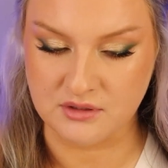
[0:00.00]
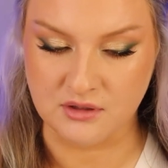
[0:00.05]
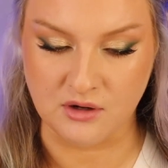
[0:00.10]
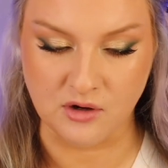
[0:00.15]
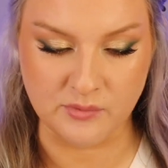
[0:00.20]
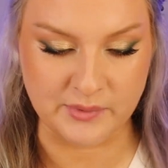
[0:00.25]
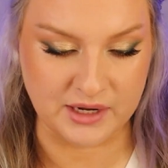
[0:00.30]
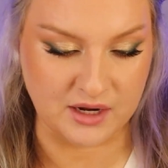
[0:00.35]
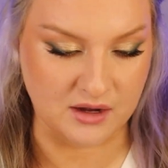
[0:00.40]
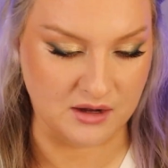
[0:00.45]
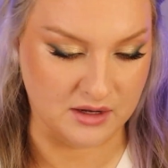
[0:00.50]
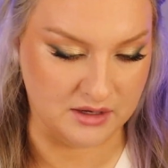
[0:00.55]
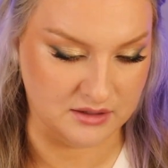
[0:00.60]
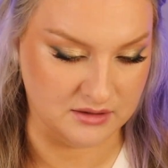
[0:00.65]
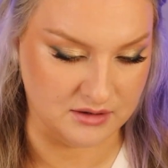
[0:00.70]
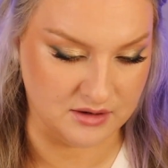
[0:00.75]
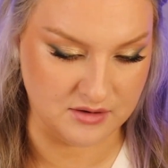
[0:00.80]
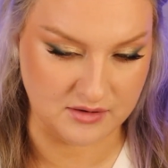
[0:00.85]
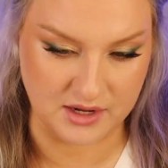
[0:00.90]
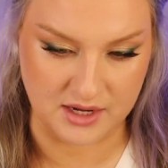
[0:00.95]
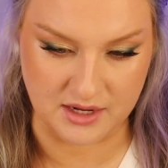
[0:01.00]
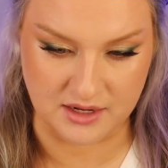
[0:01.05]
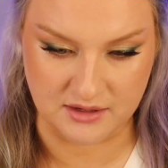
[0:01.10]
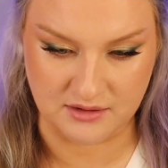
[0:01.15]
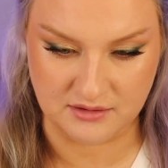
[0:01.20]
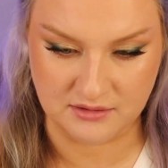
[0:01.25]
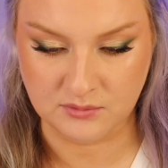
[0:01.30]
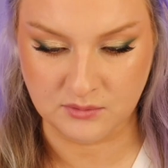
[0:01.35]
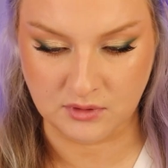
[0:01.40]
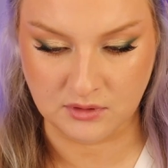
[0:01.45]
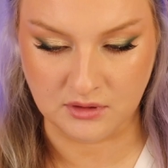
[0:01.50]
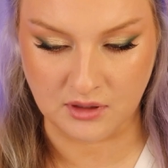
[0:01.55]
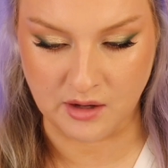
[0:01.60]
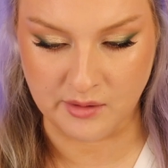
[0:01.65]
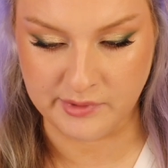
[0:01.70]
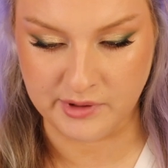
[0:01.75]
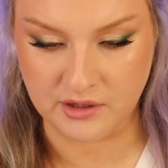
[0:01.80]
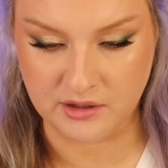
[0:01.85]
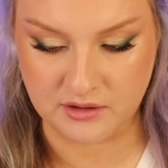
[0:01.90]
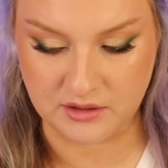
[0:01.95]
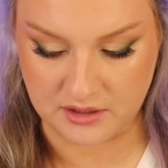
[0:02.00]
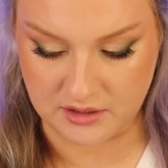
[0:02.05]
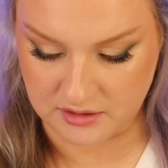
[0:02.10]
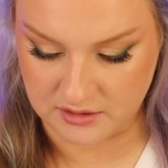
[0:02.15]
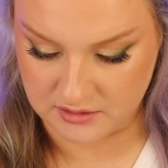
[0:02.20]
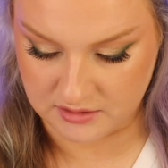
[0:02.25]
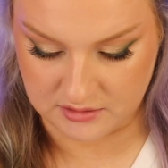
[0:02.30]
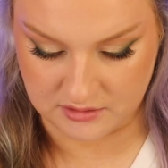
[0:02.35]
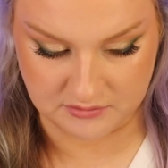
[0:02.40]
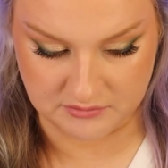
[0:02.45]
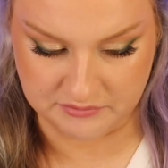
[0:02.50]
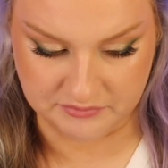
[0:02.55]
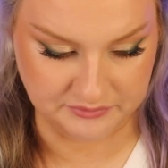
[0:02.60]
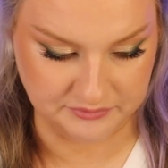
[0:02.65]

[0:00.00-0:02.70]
Oh my God. Okay. Well, I'm already